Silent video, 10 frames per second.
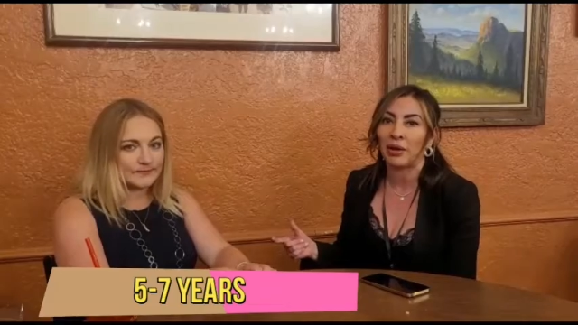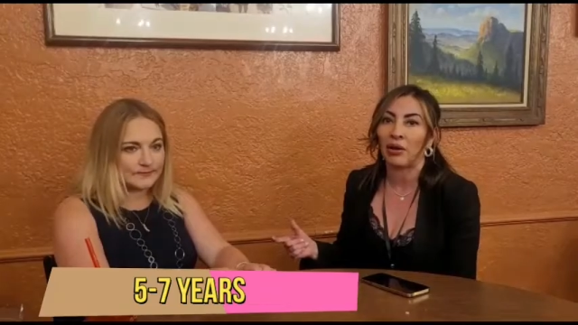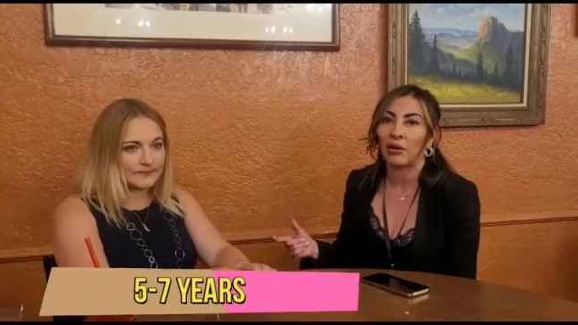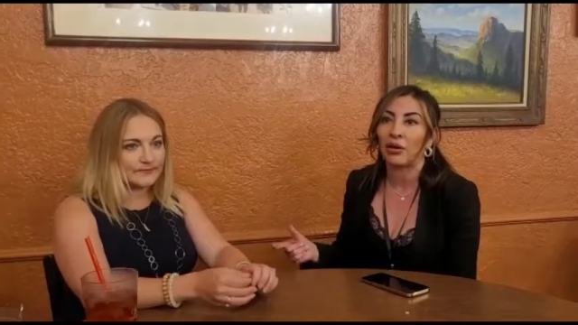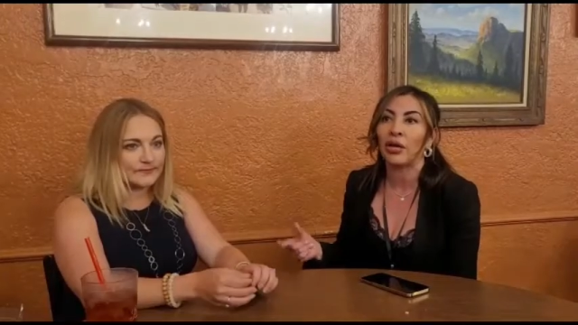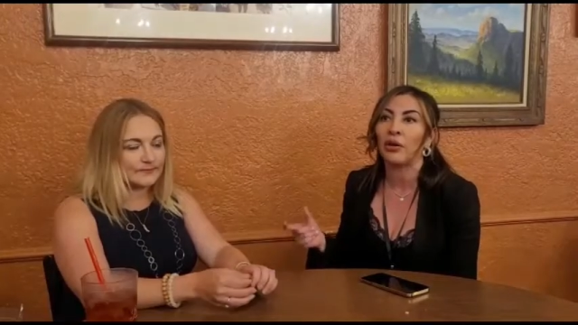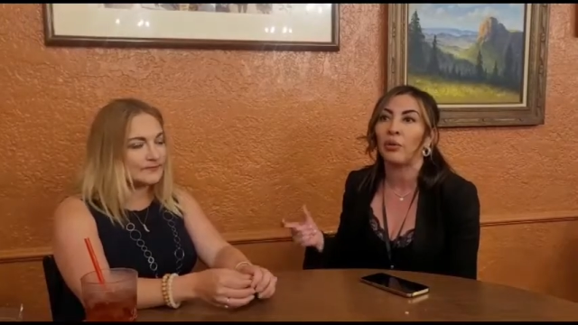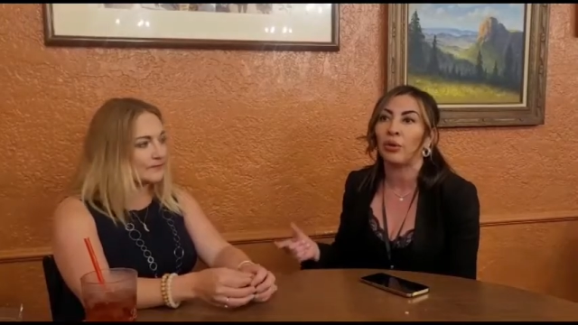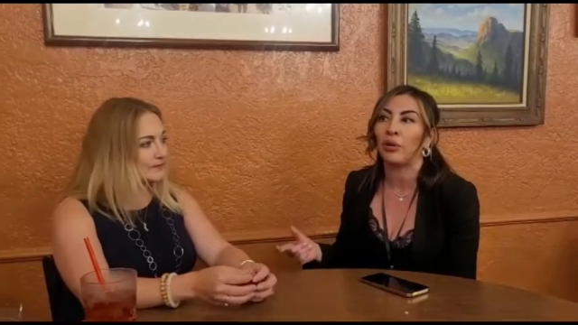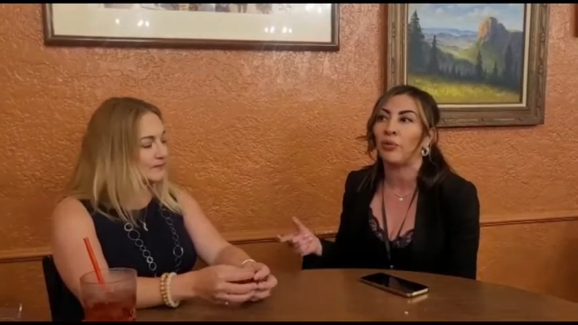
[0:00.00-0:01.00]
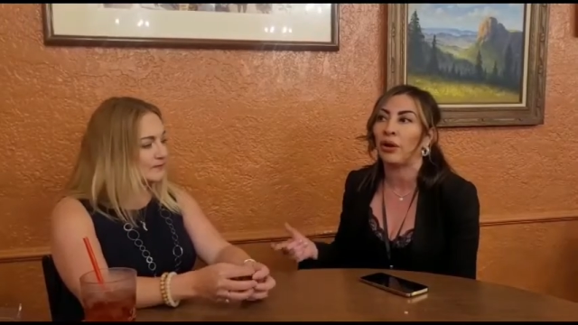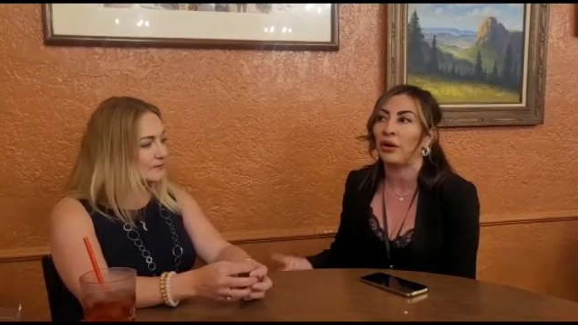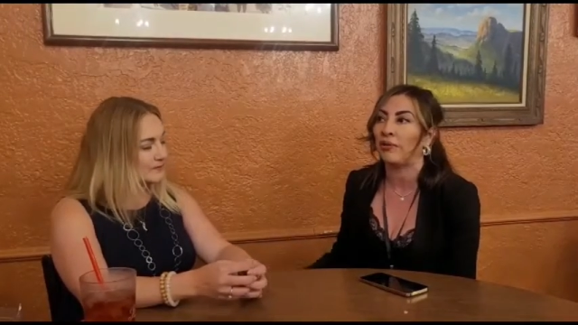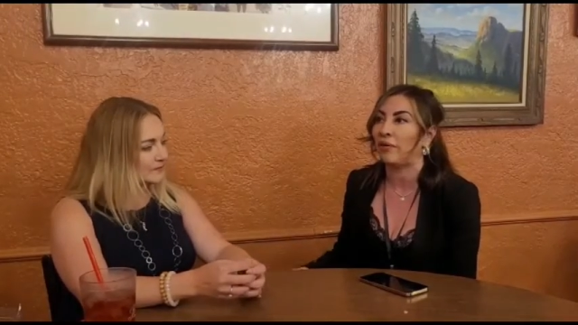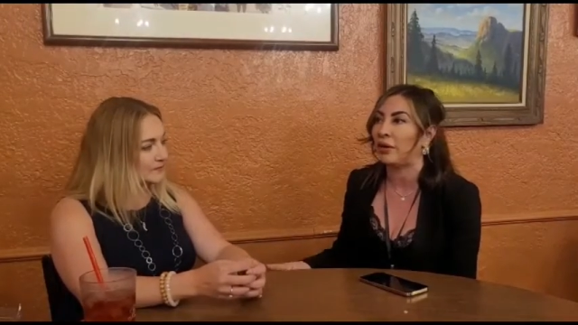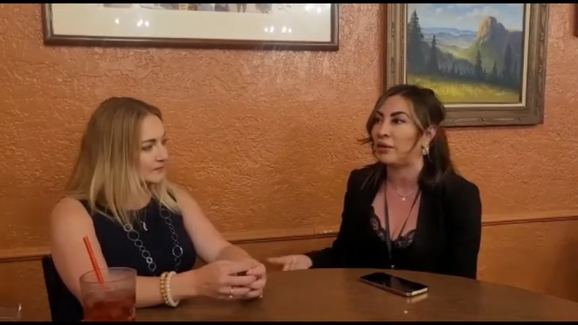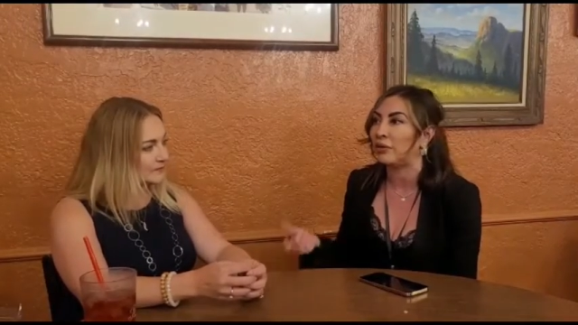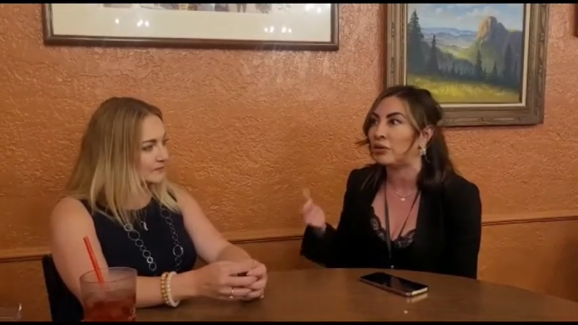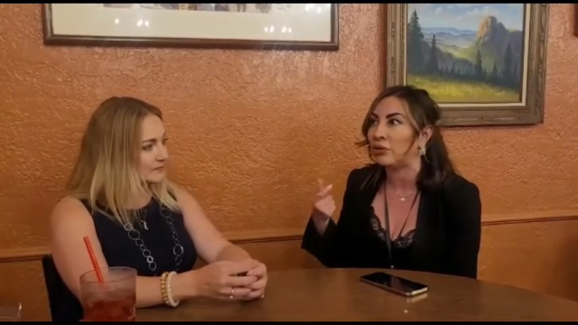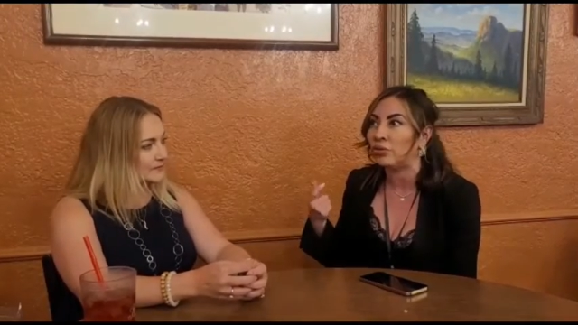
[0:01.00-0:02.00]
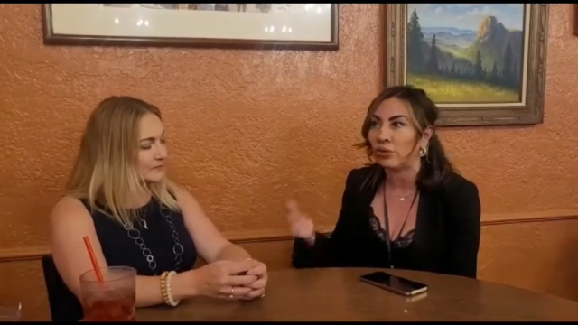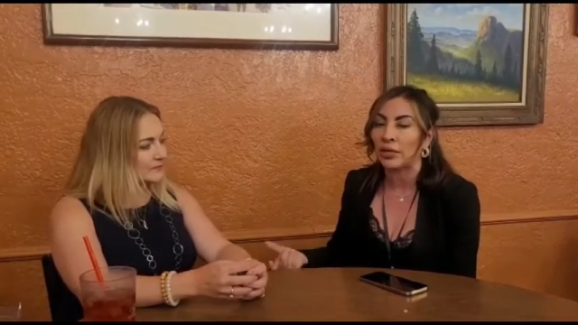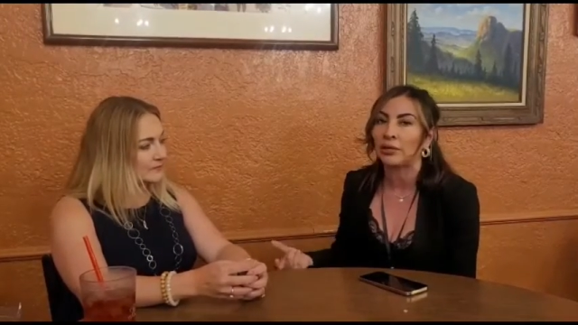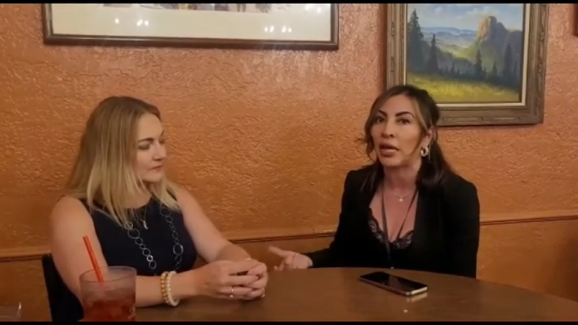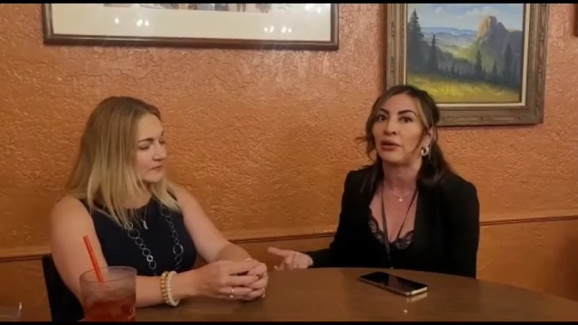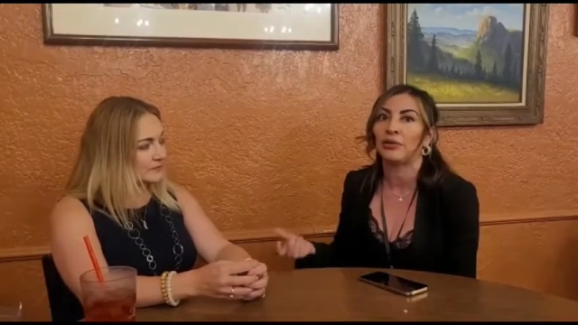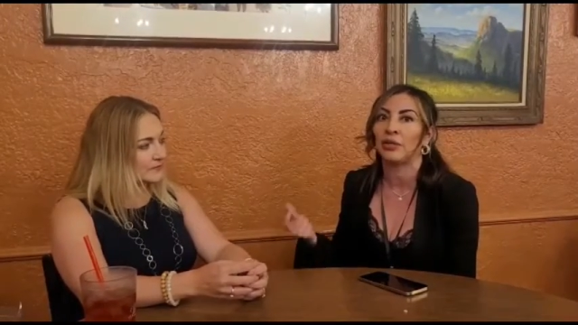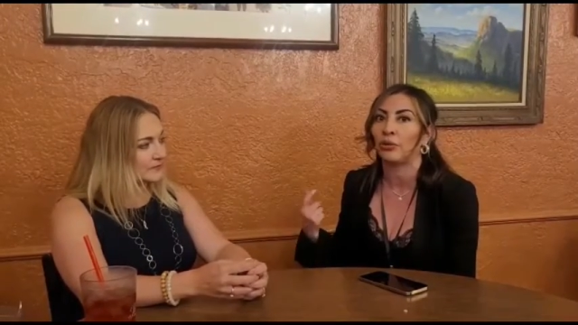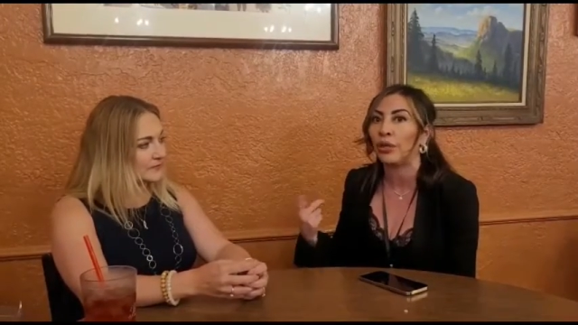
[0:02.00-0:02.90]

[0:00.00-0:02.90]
Speaker 1: Are you going to really want to invest two thousand,